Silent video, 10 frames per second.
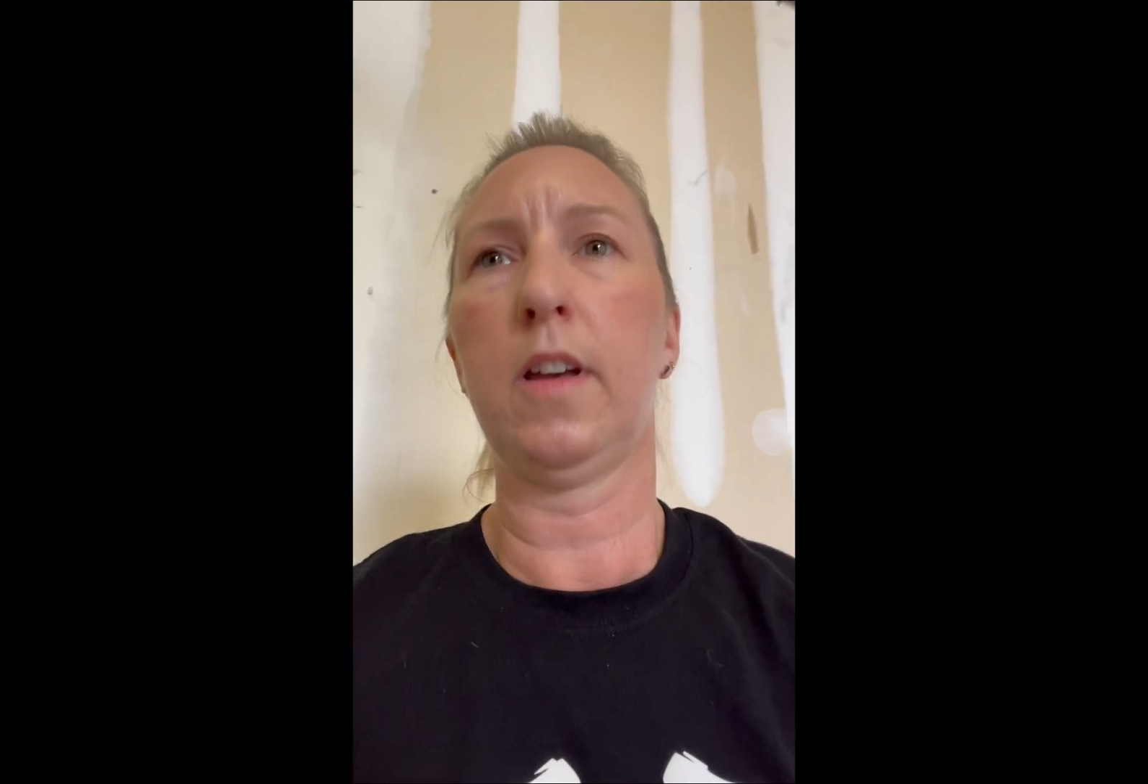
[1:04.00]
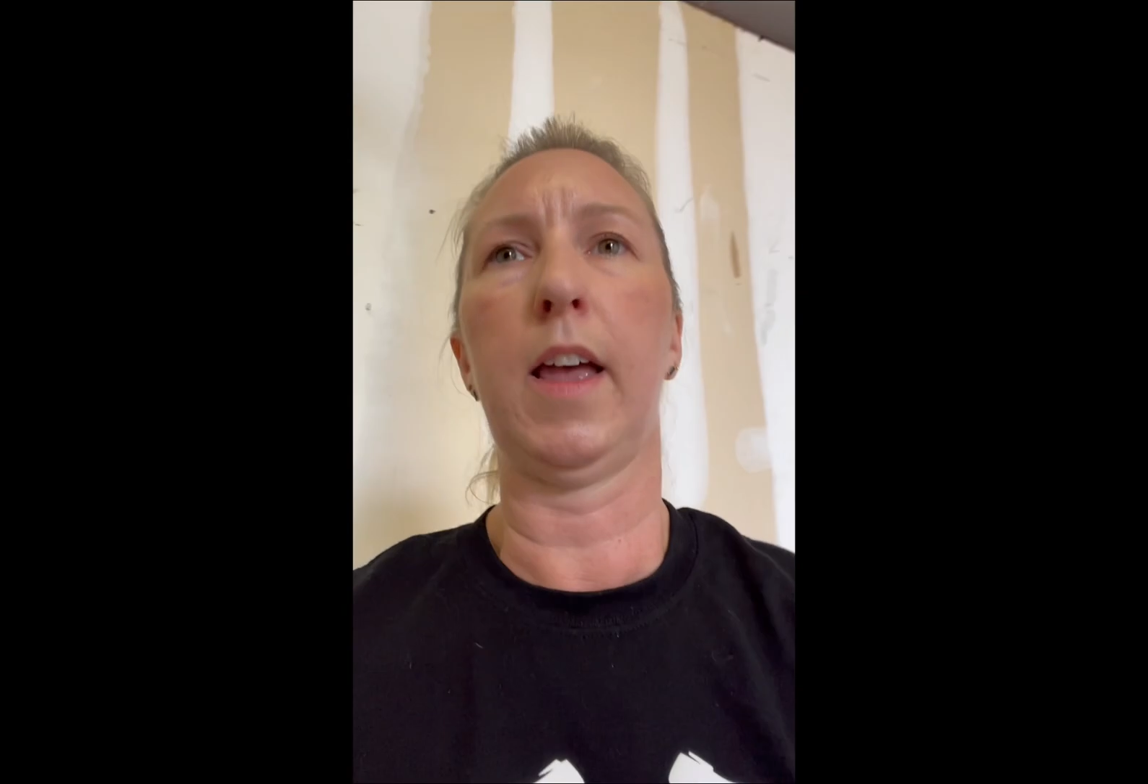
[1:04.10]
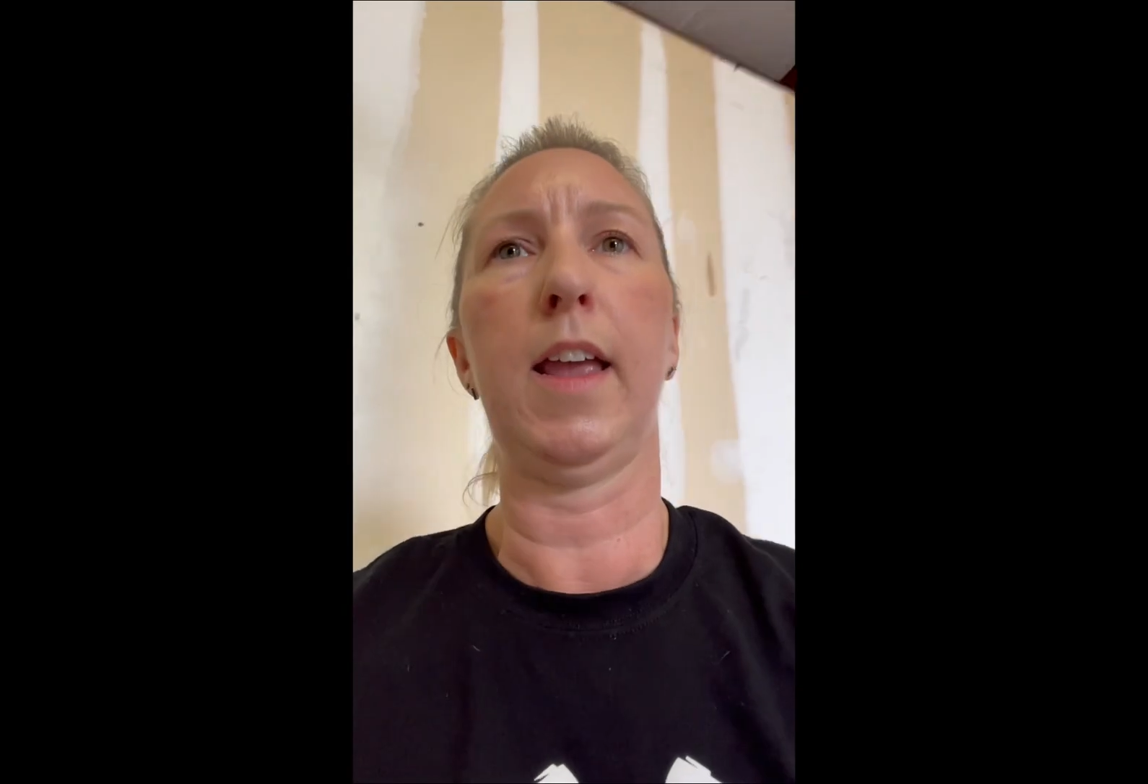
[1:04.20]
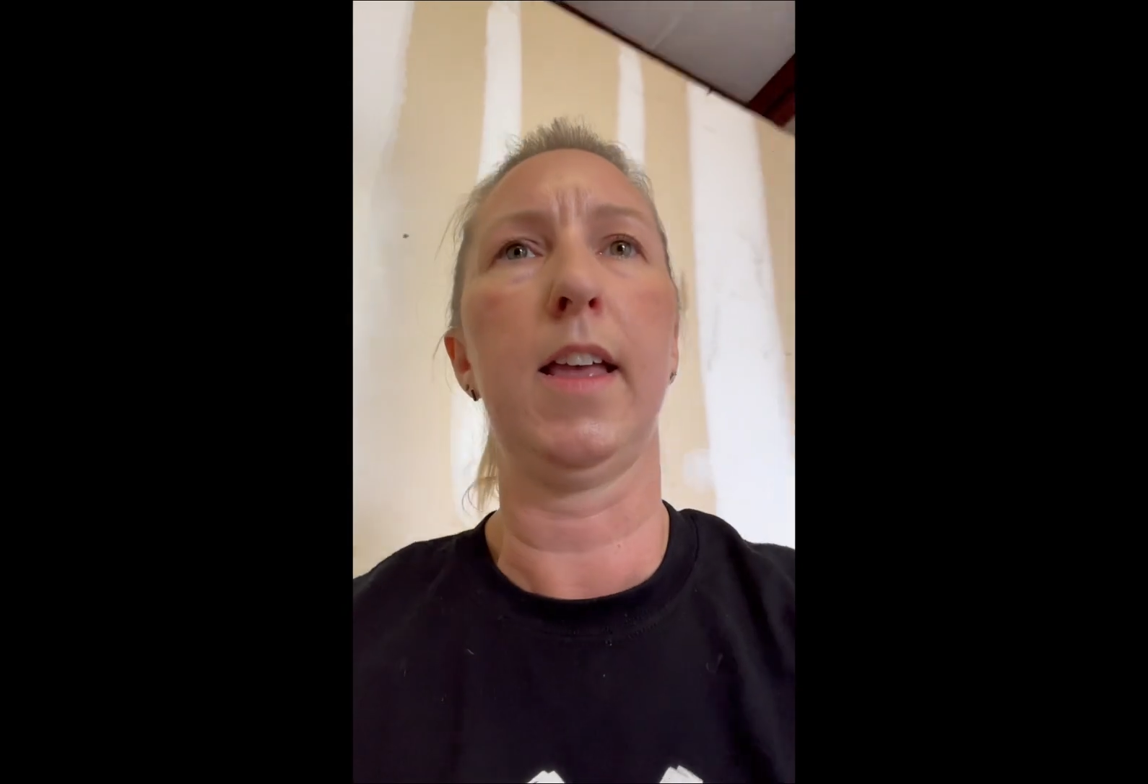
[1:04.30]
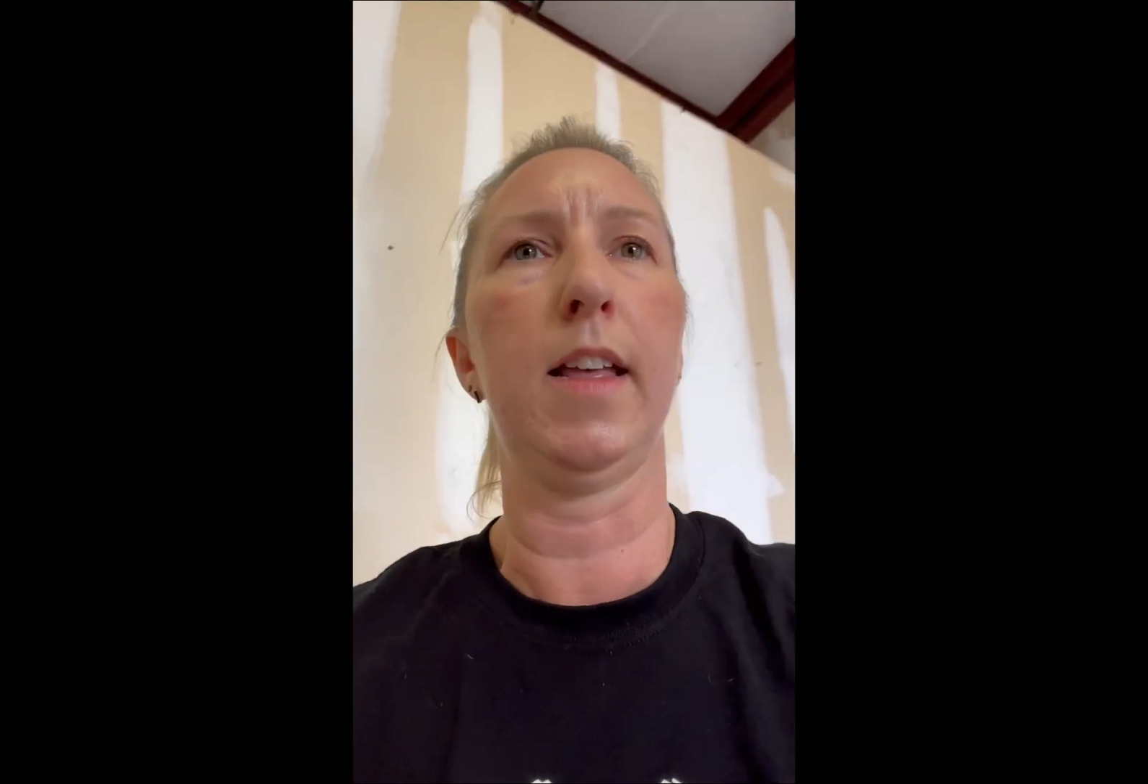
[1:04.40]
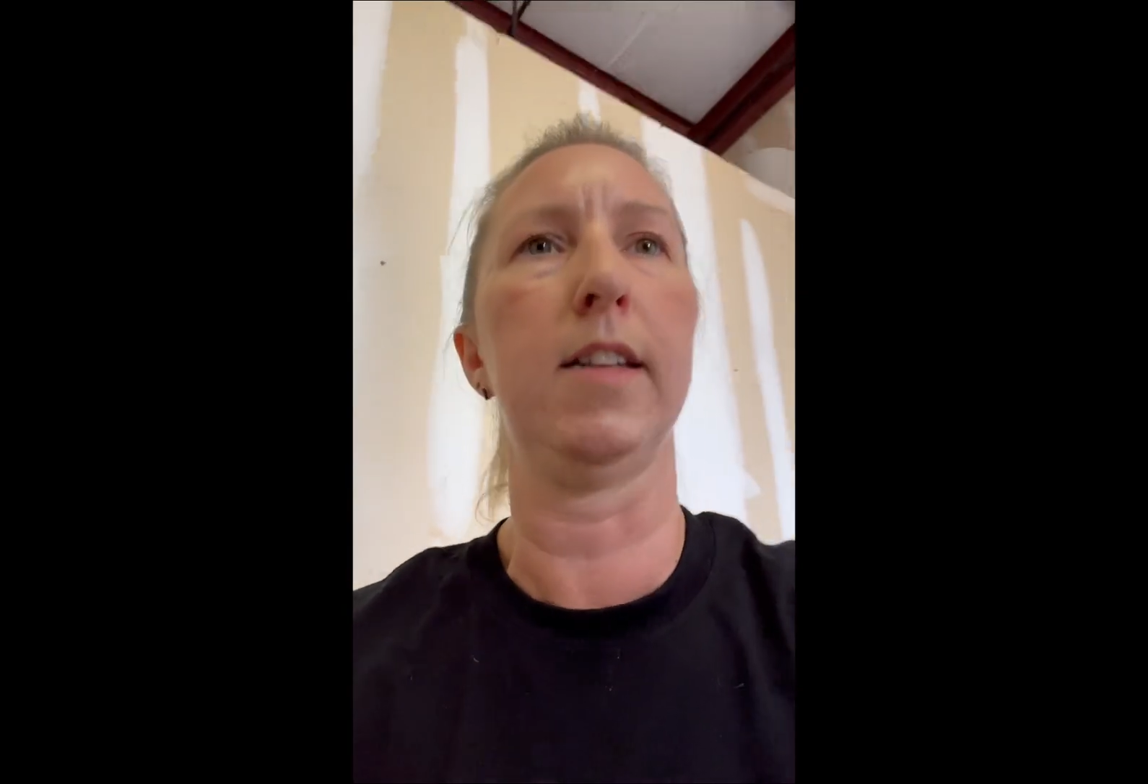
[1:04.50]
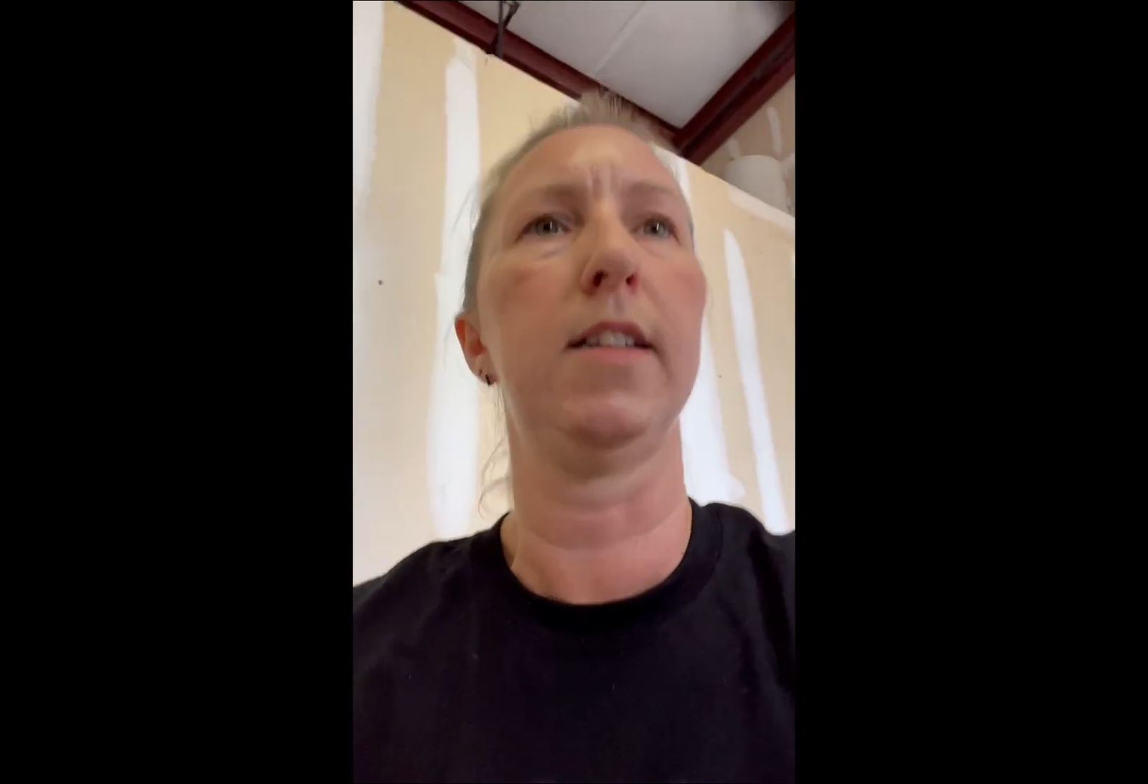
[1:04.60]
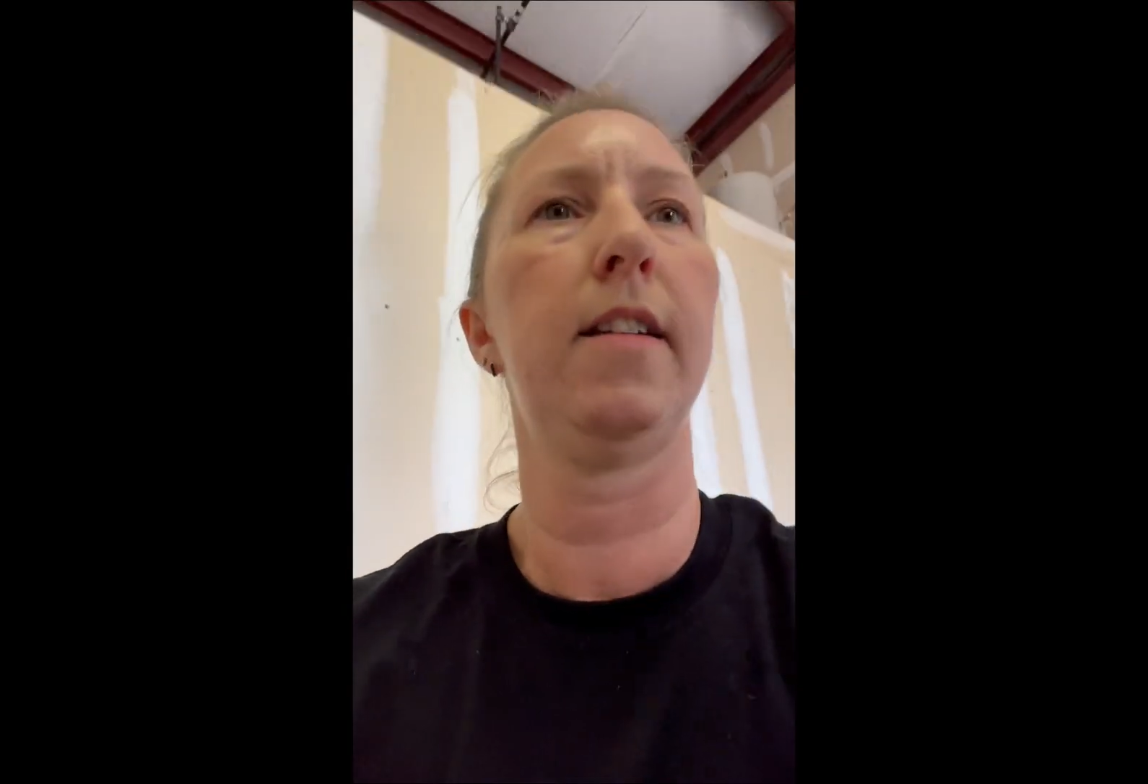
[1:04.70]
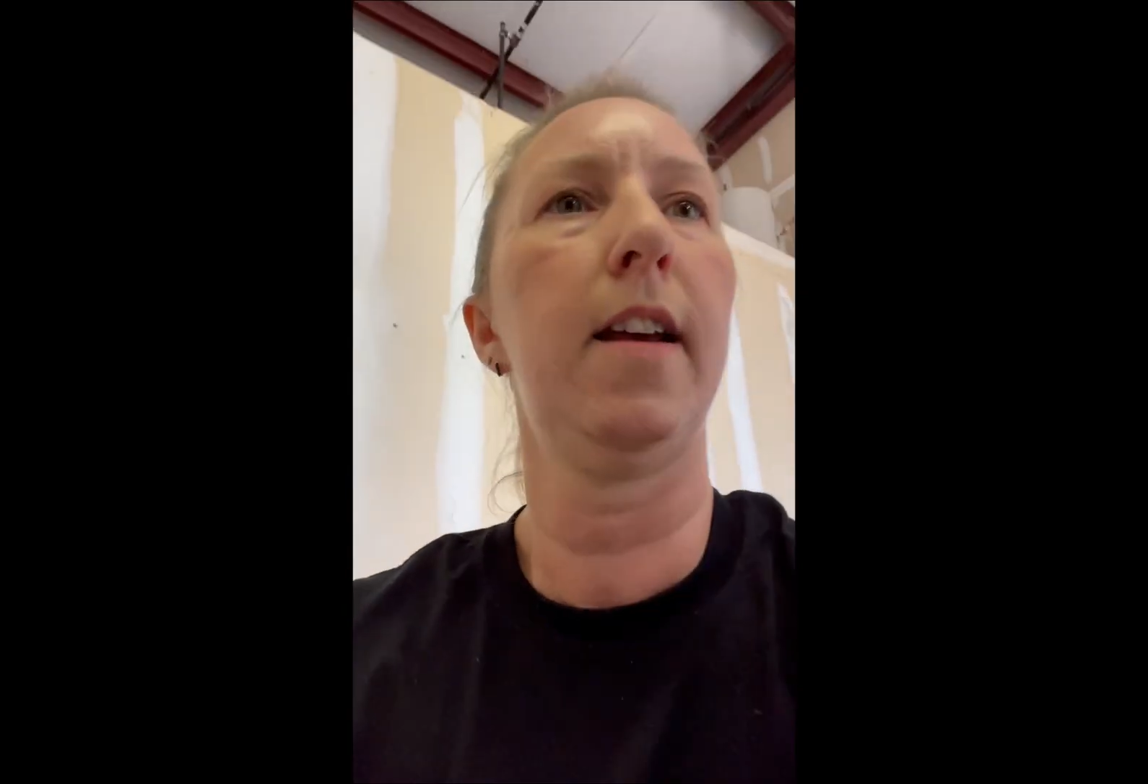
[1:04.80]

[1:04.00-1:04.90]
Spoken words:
and